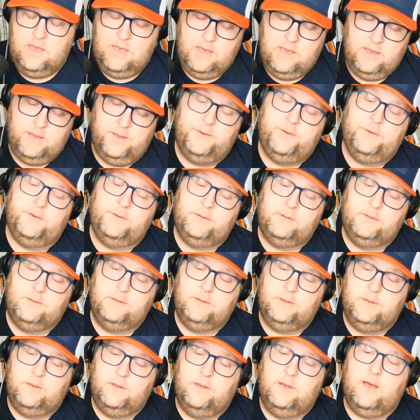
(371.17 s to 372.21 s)
And
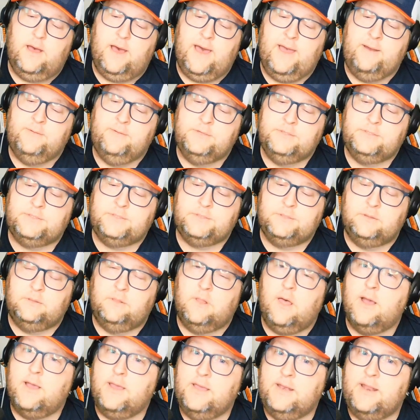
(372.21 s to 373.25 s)
I was
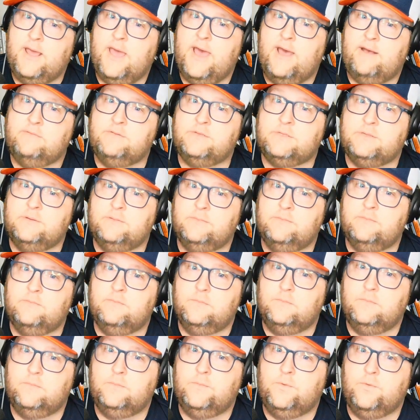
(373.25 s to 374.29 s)
lucky to have some
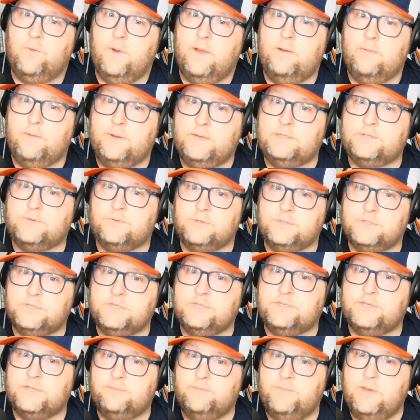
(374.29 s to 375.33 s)
great
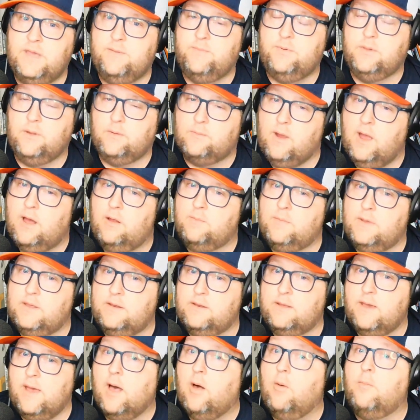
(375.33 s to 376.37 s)
resources and people around
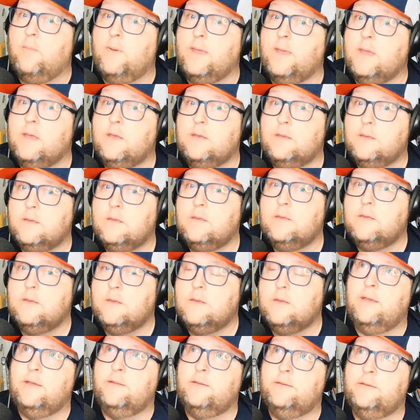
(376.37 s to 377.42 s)
me to help me.
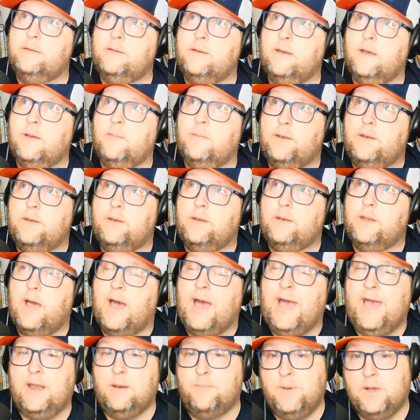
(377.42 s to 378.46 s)
And
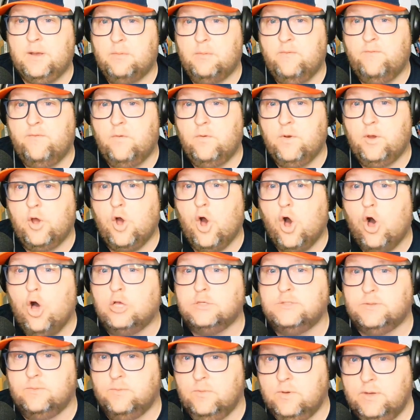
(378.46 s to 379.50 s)
I had to pick up a phone and
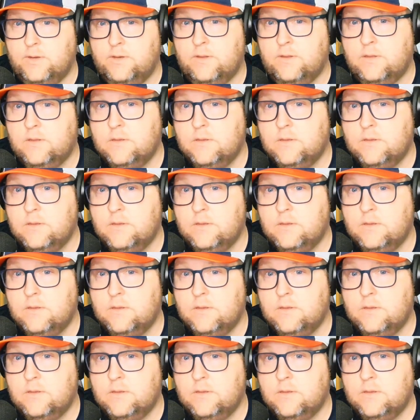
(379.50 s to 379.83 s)
call someone.